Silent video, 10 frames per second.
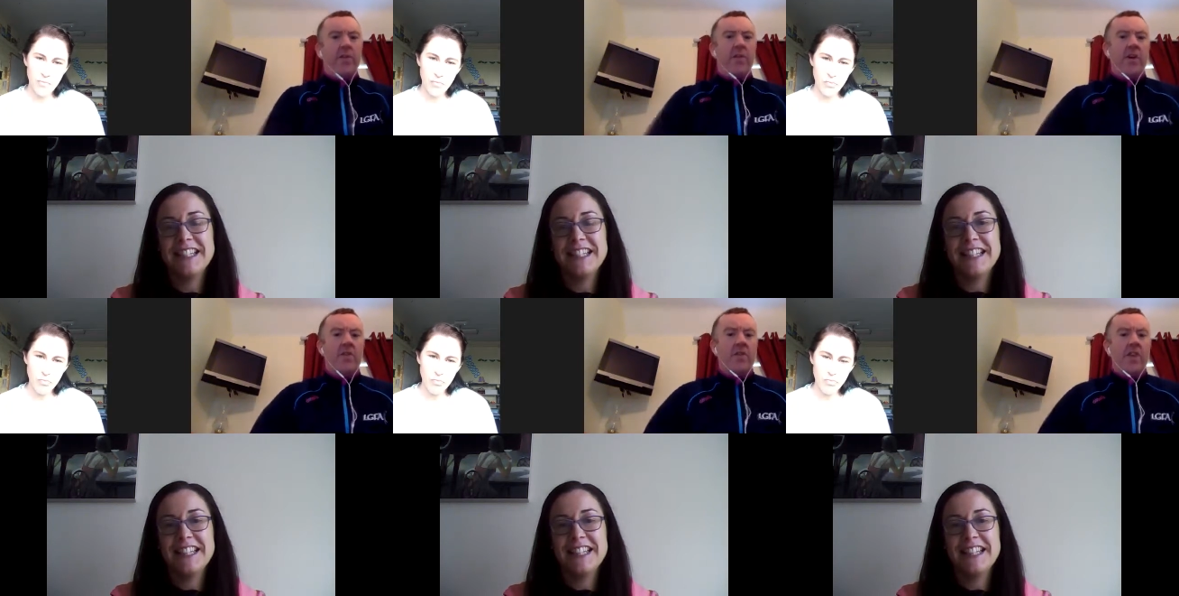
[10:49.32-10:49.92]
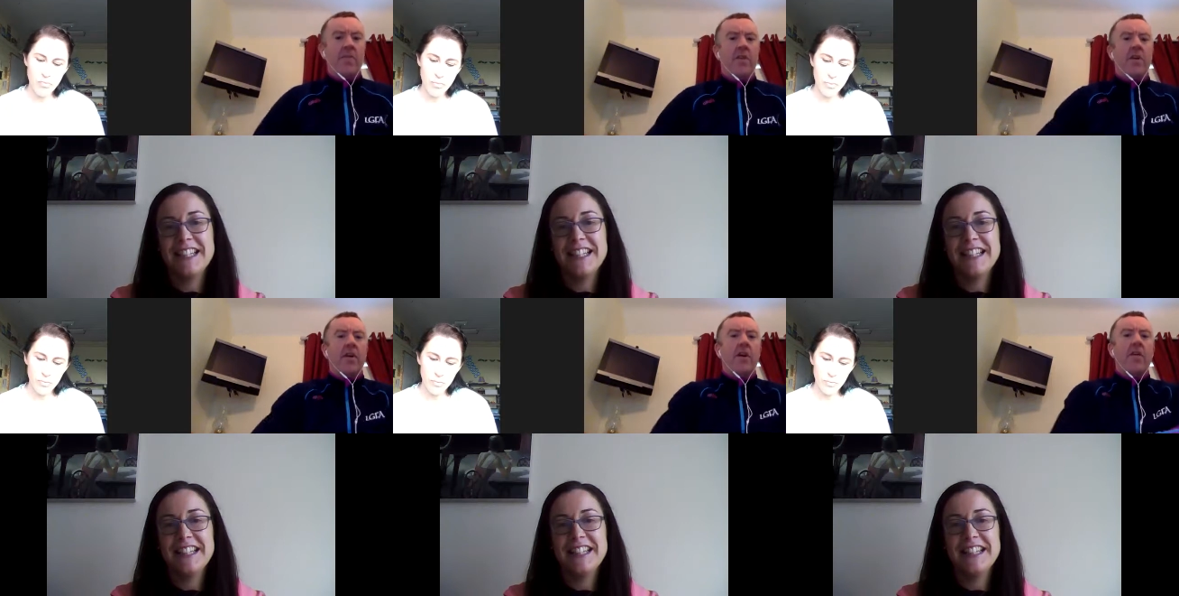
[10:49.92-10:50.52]
Speaker 1: Connacht team in
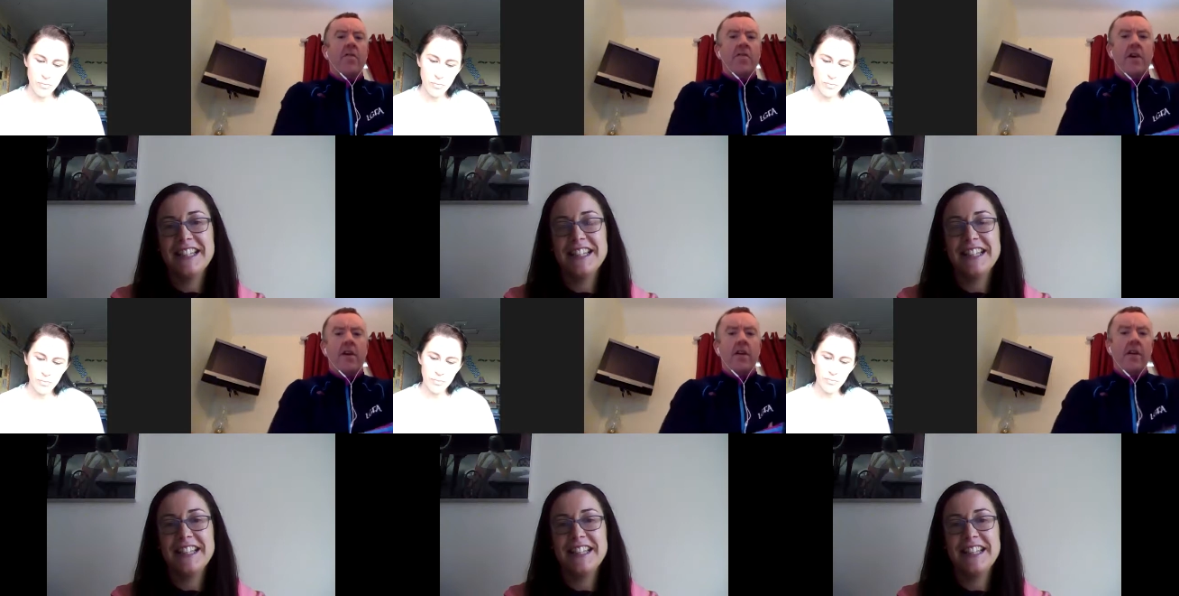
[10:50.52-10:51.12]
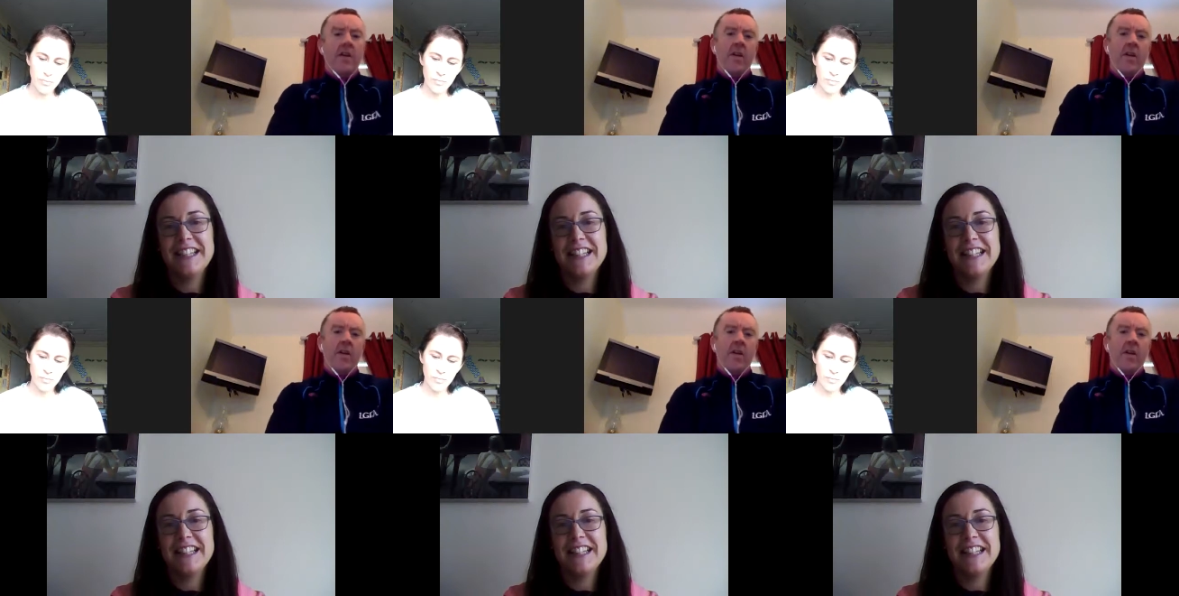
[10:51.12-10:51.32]
an All-Ireland final?